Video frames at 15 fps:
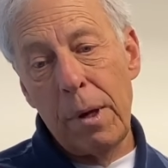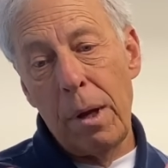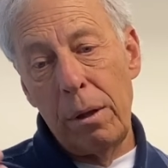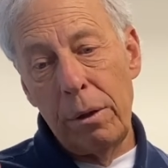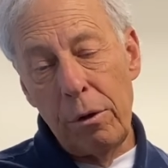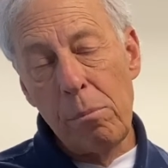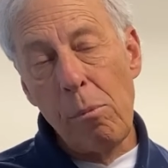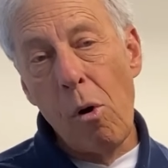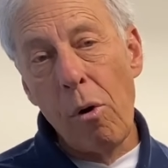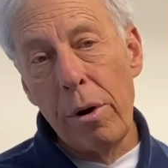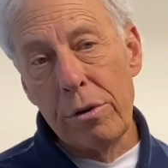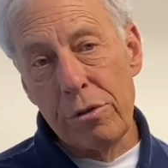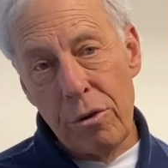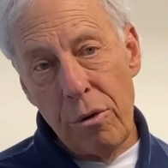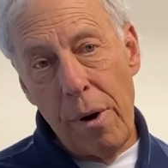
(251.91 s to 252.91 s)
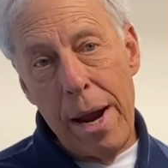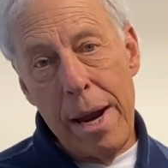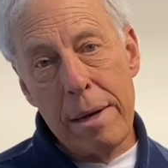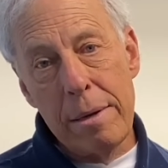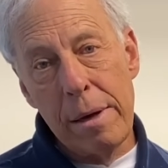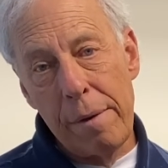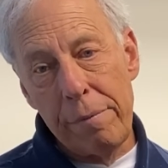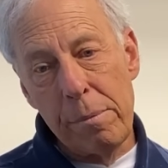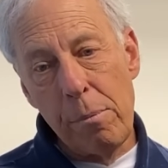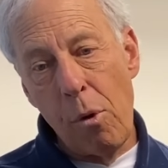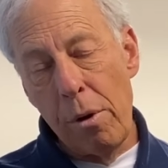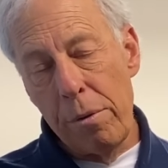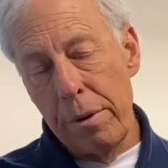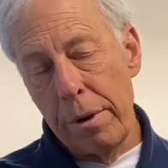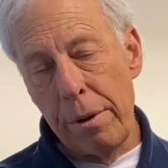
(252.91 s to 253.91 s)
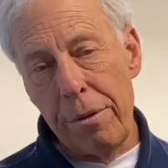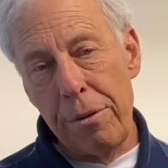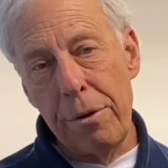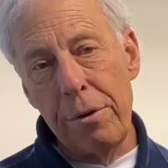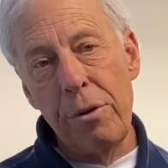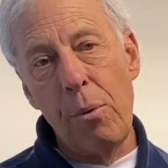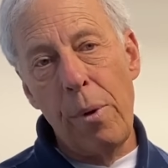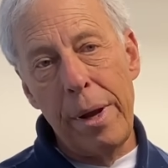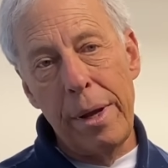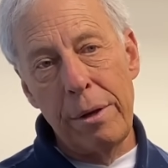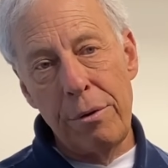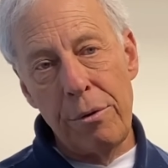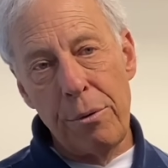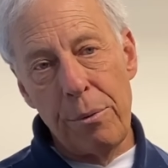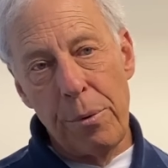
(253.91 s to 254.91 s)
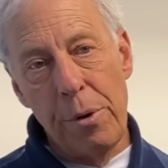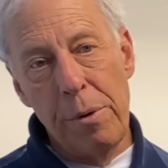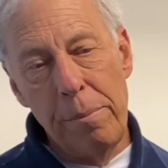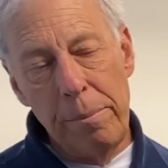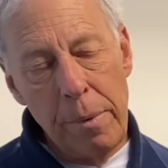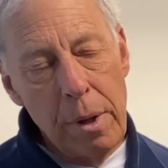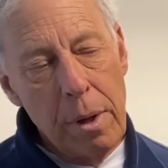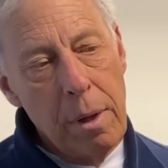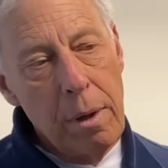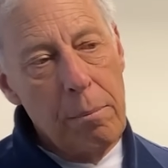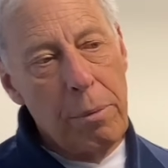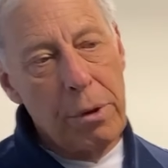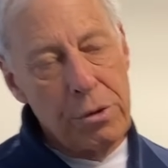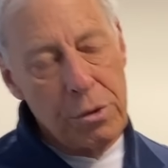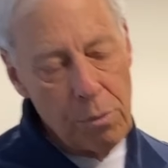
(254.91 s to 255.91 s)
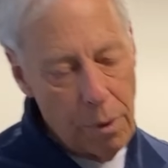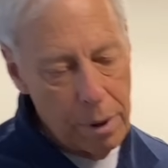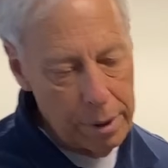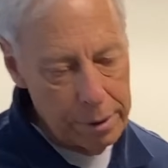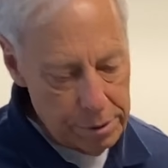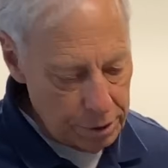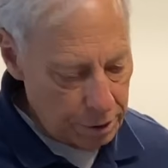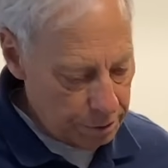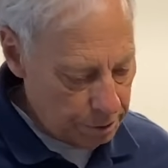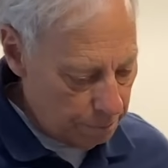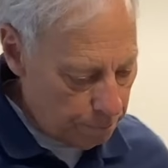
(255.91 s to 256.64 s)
A little more is great, never more than a third the way into the room, but you want to just